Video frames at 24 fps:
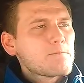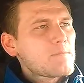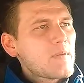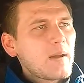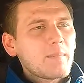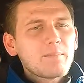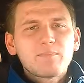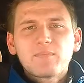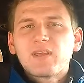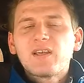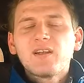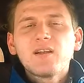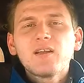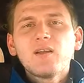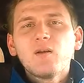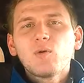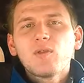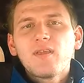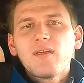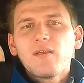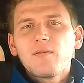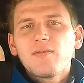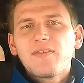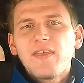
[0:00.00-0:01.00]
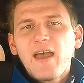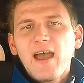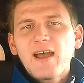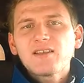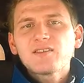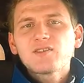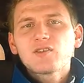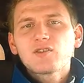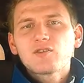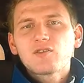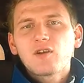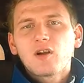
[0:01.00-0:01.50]
I'm gonna go with that
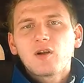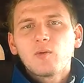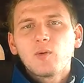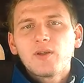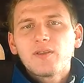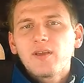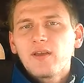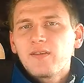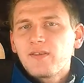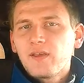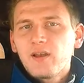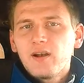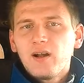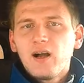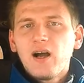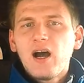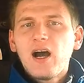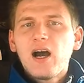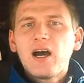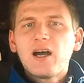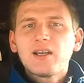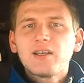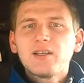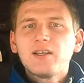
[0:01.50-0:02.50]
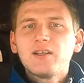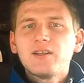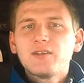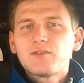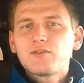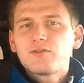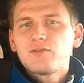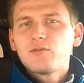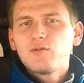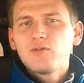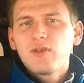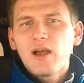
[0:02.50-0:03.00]
to start with, and then a Honda
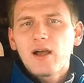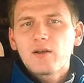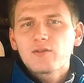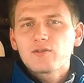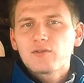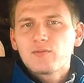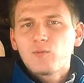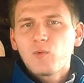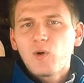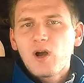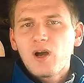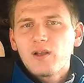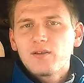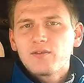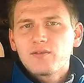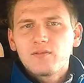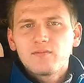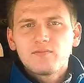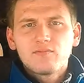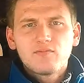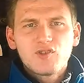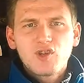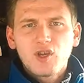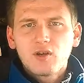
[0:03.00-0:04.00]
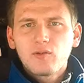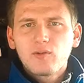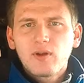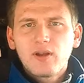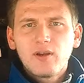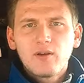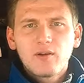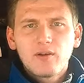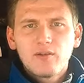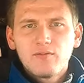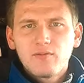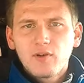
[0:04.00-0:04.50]
2000 watt
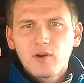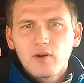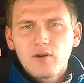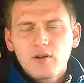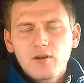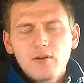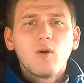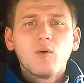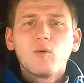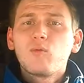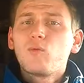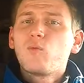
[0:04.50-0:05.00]
generator inverter.